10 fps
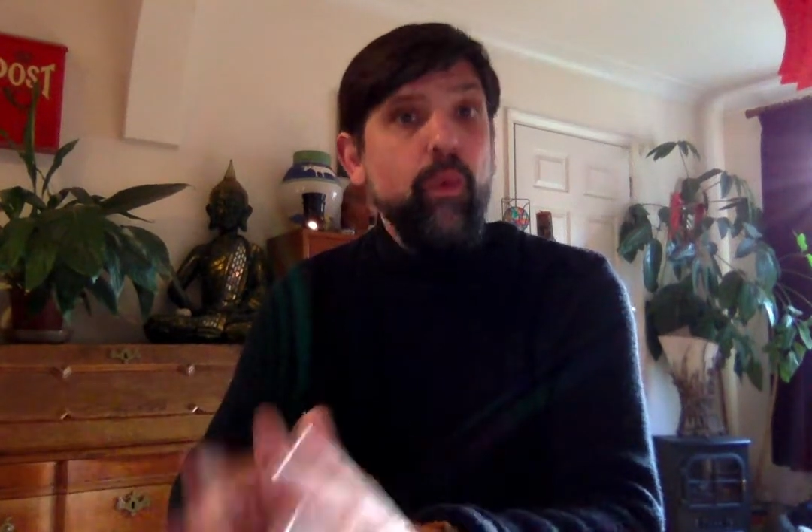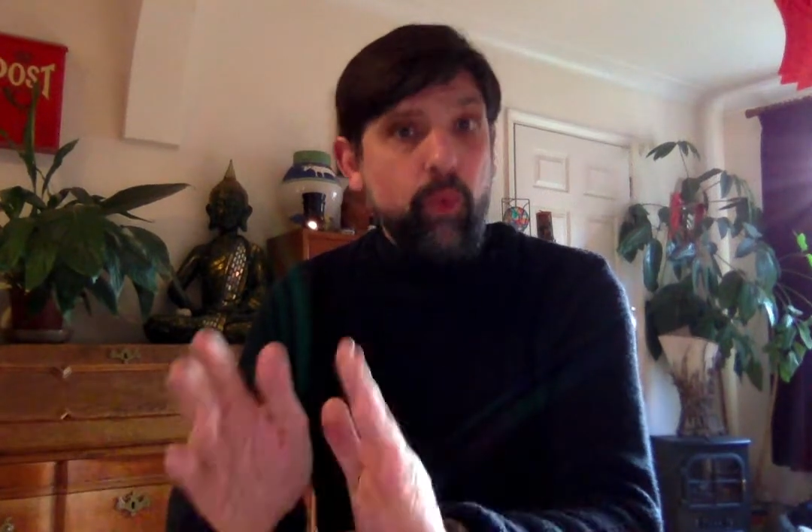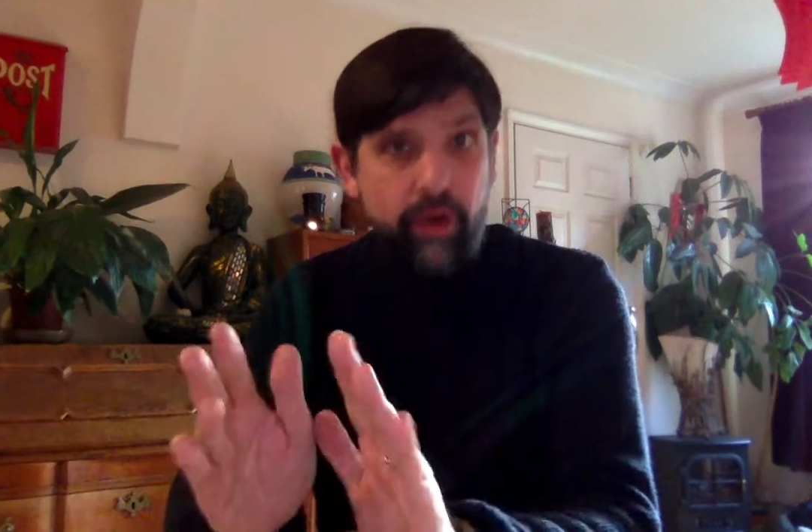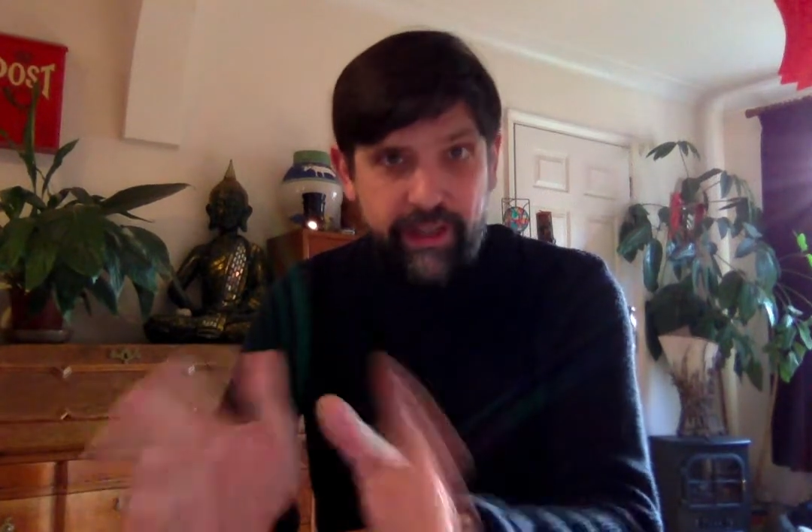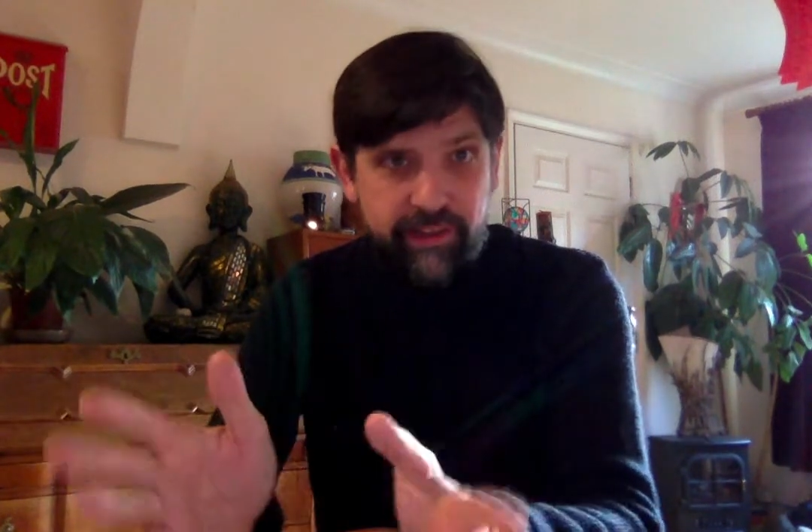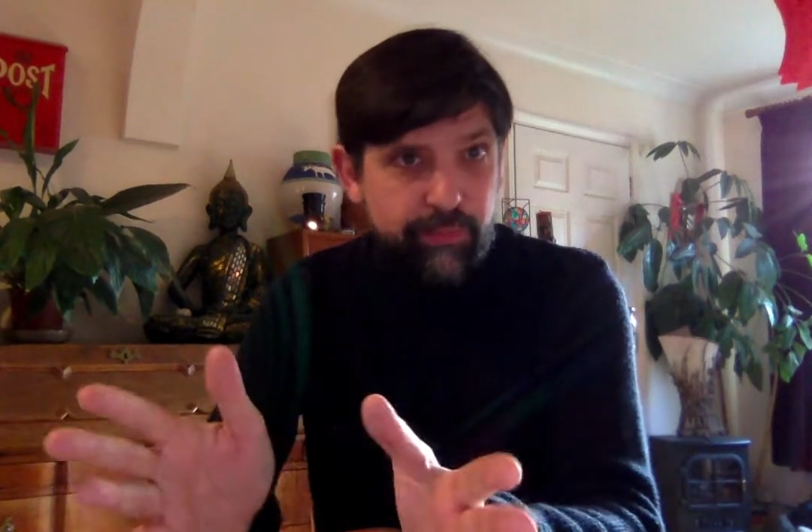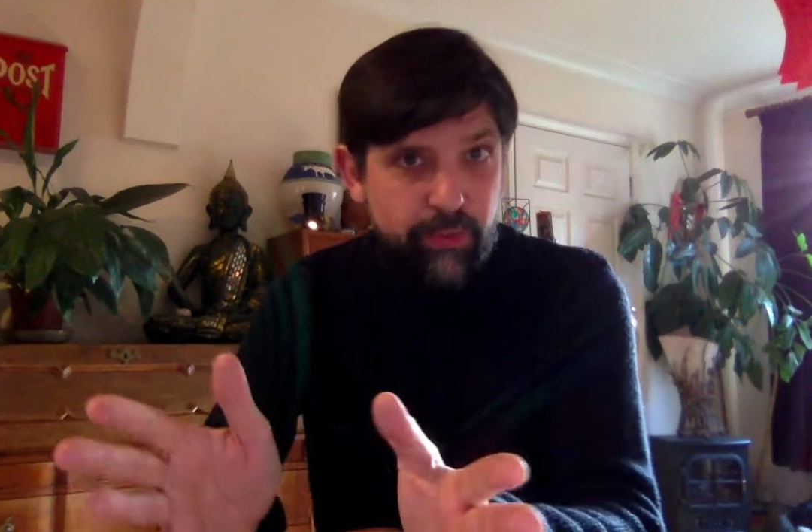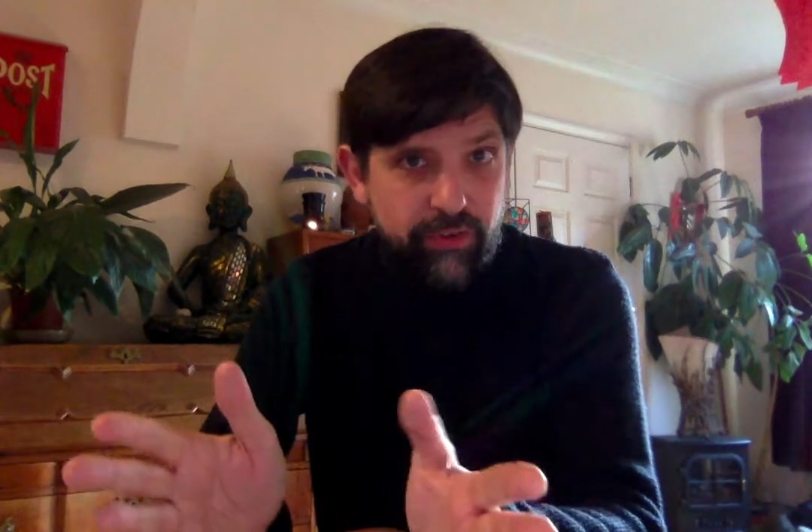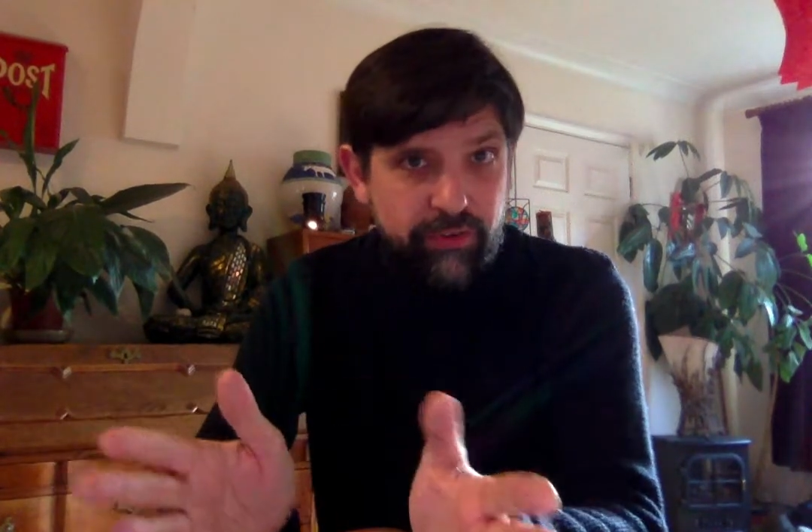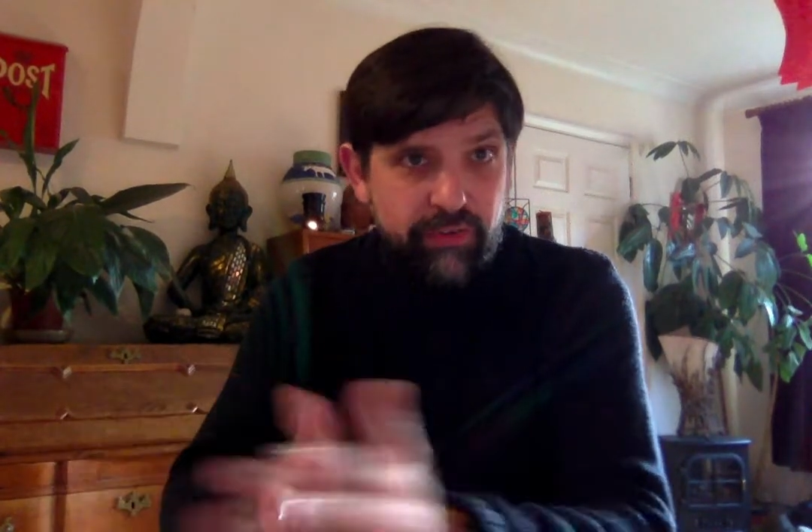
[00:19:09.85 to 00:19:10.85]
Watkins
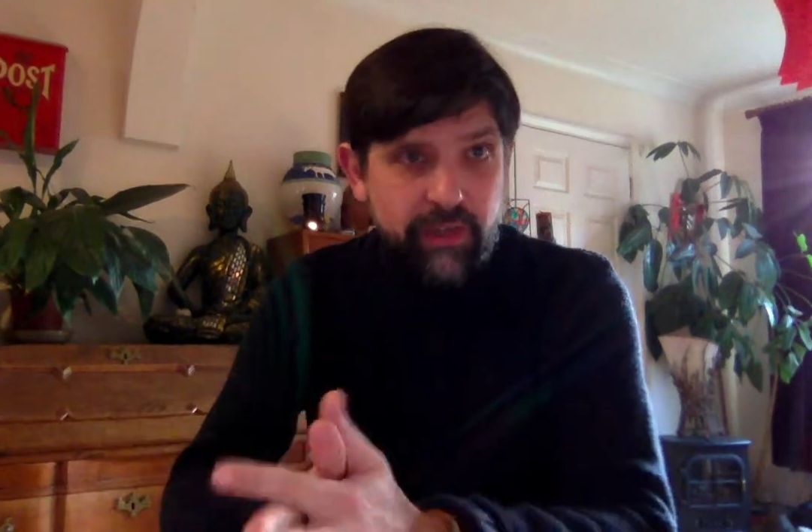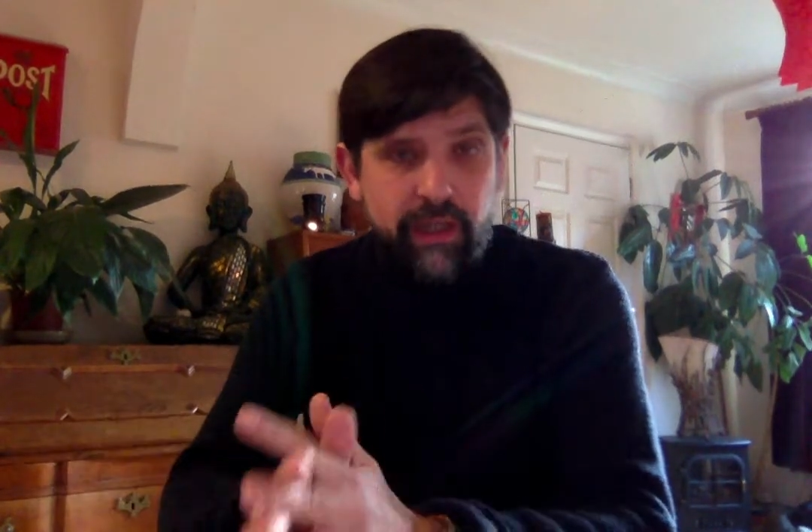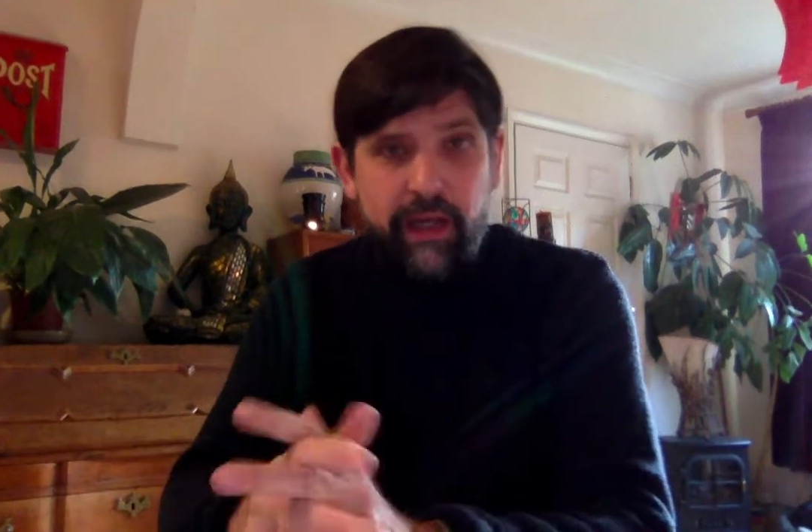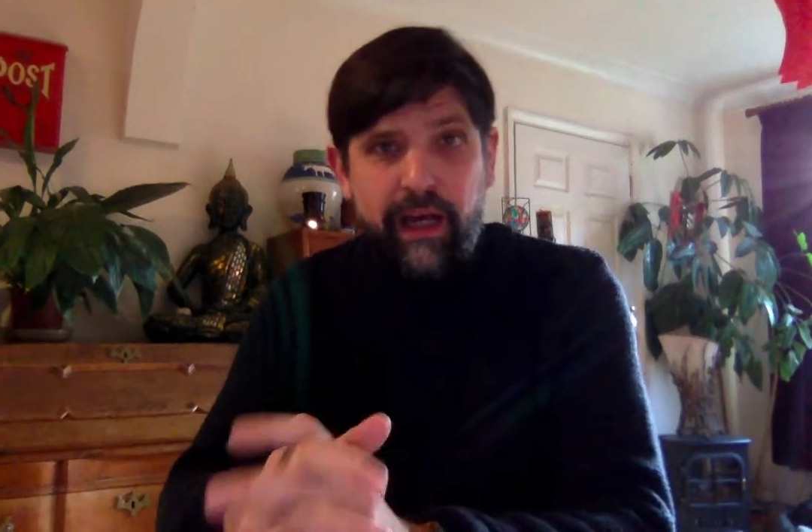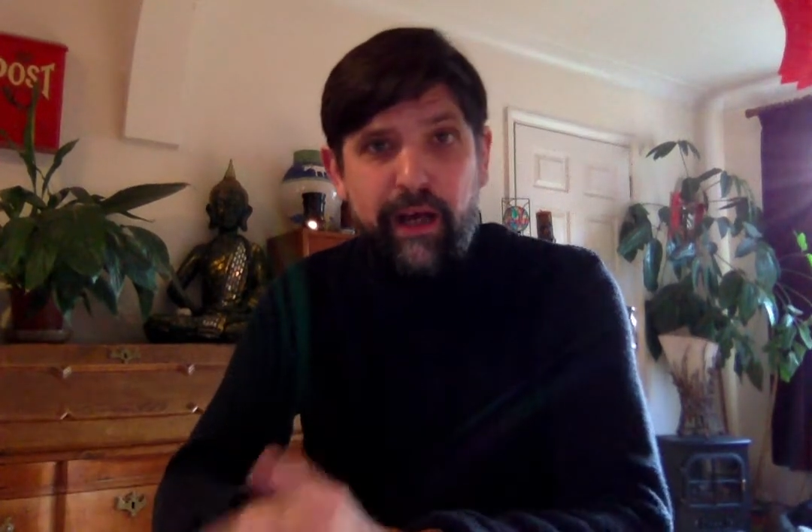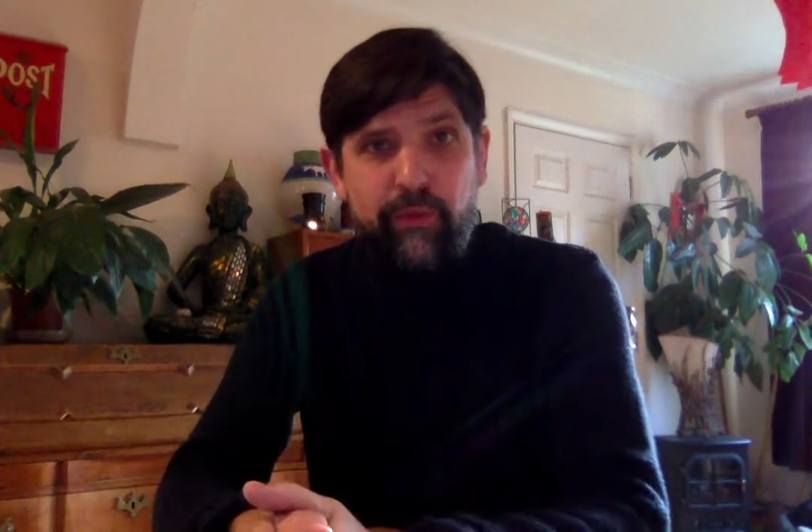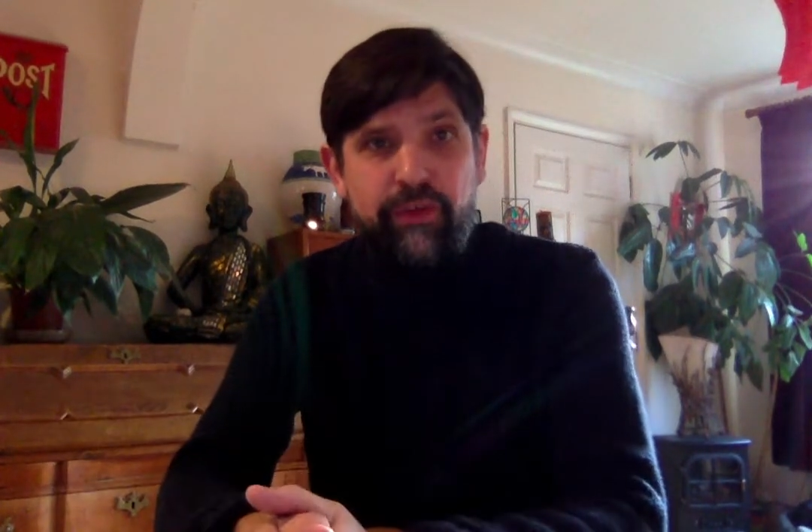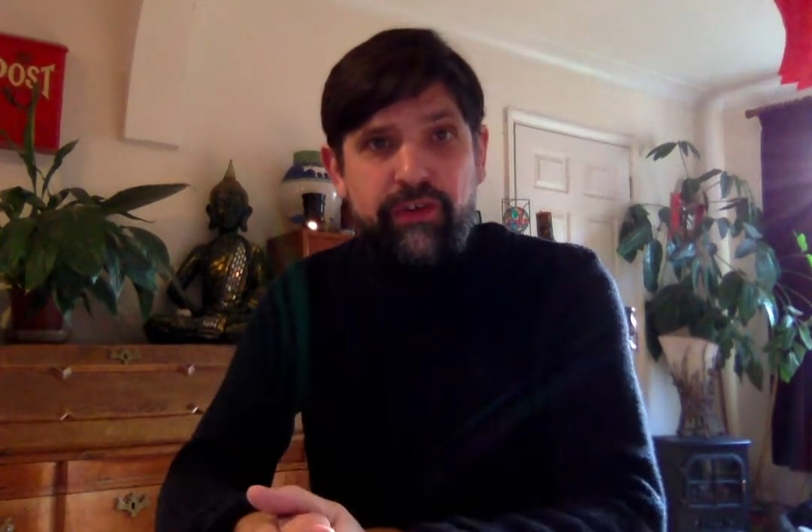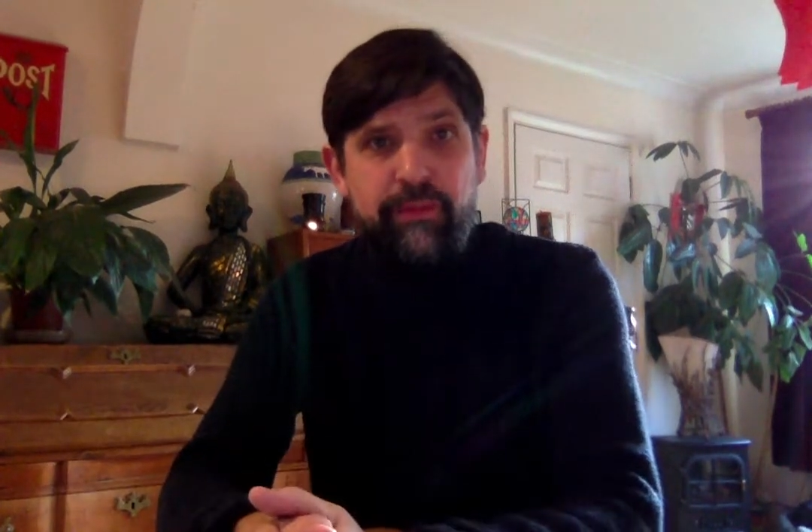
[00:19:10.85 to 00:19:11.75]
books, which